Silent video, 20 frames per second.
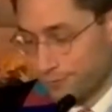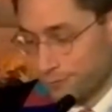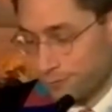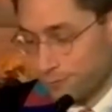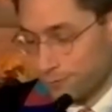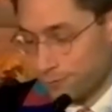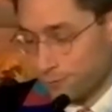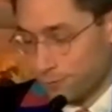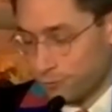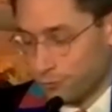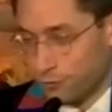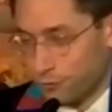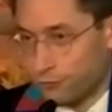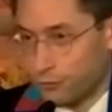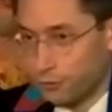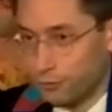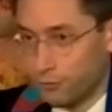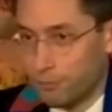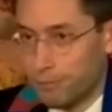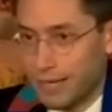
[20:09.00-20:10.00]
for
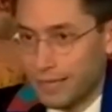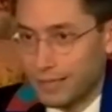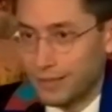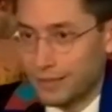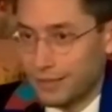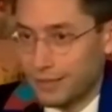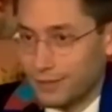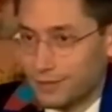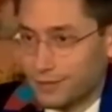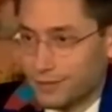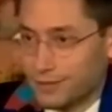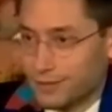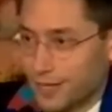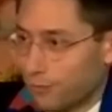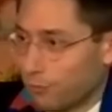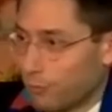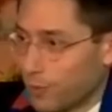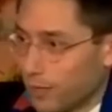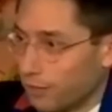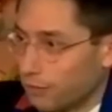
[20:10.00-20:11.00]
full bellies and
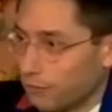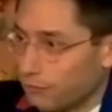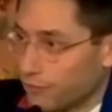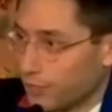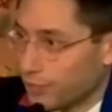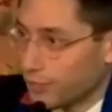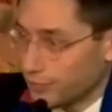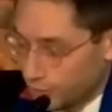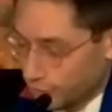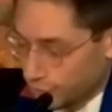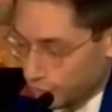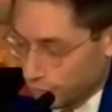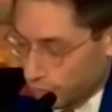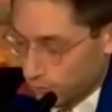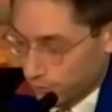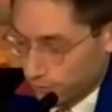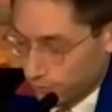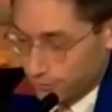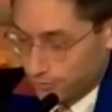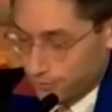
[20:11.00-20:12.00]
well-funded
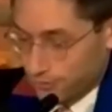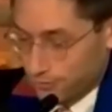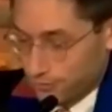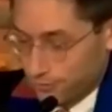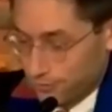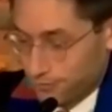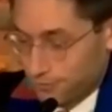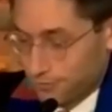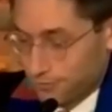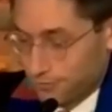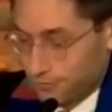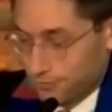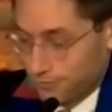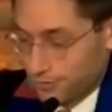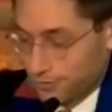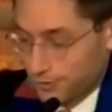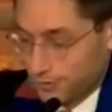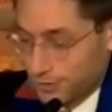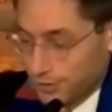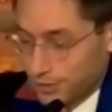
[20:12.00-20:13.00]
schools,
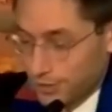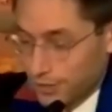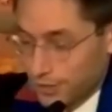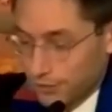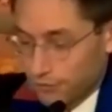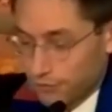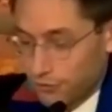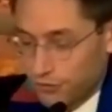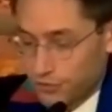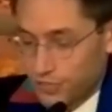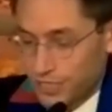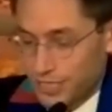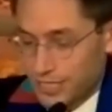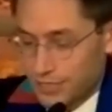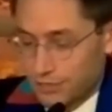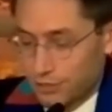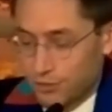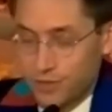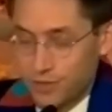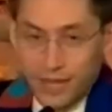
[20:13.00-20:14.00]
for cities
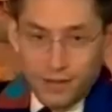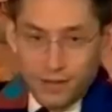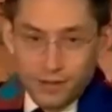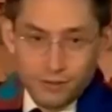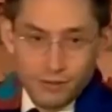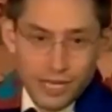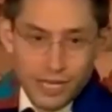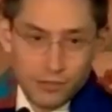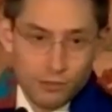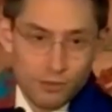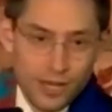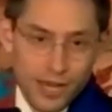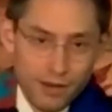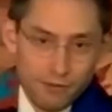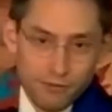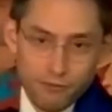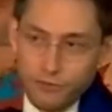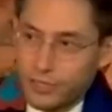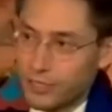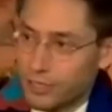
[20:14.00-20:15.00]
that do not
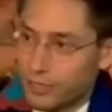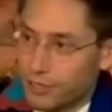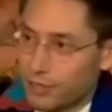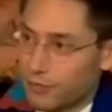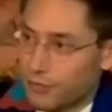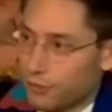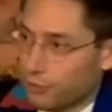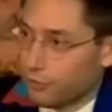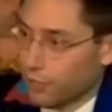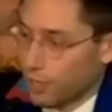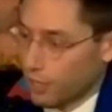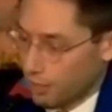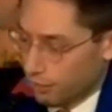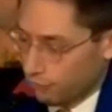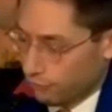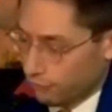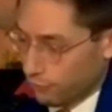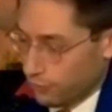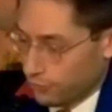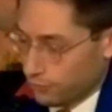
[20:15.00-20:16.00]
fear their law
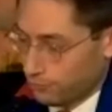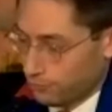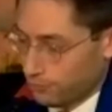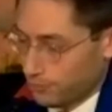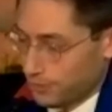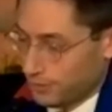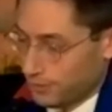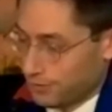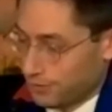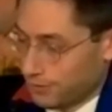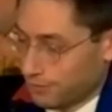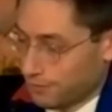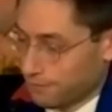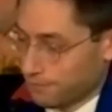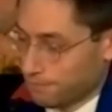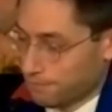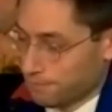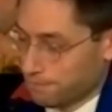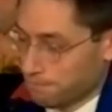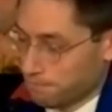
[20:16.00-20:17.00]
enforcement,
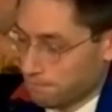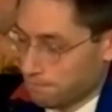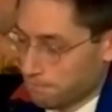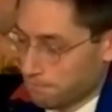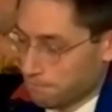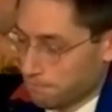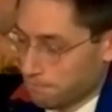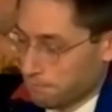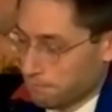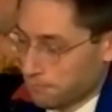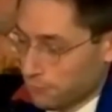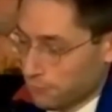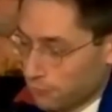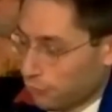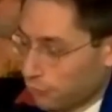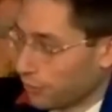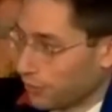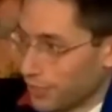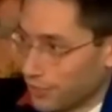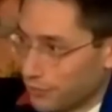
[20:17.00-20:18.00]
for
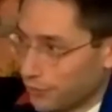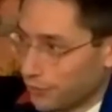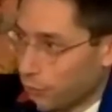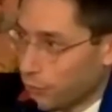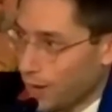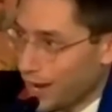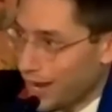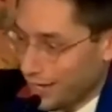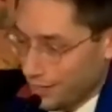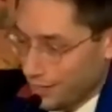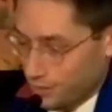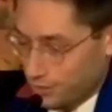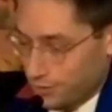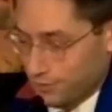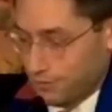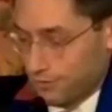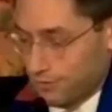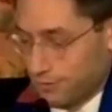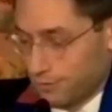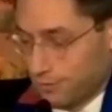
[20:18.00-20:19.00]
a living wage.
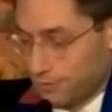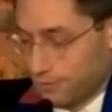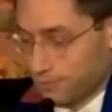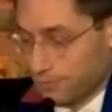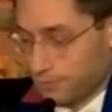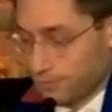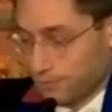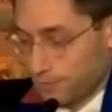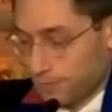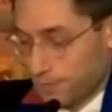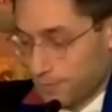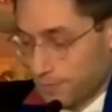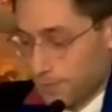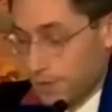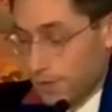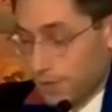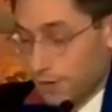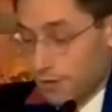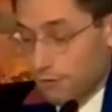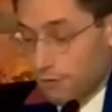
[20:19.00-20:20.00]

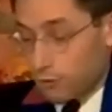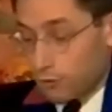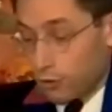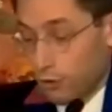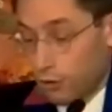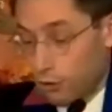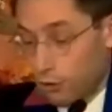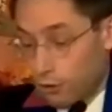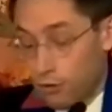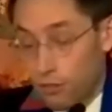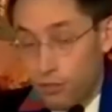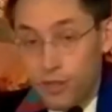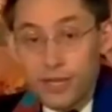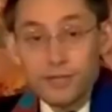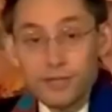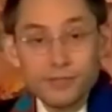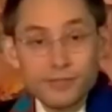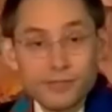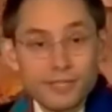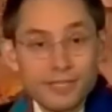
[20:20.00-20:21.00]
For all
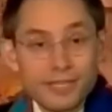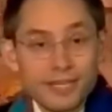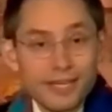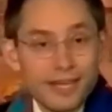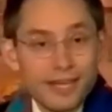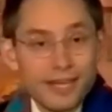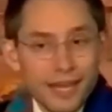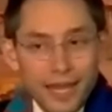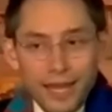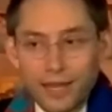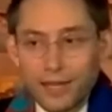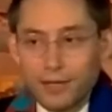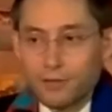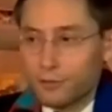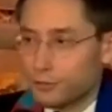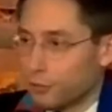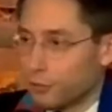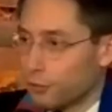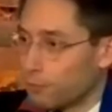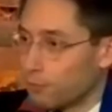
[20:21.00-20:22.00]
this and
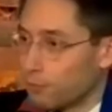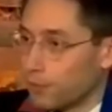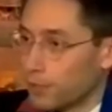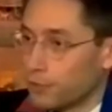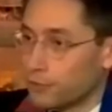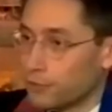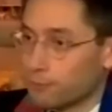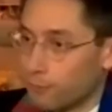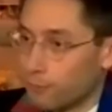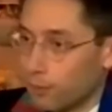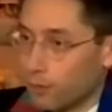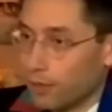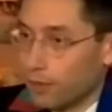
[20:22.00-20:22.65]
so much more,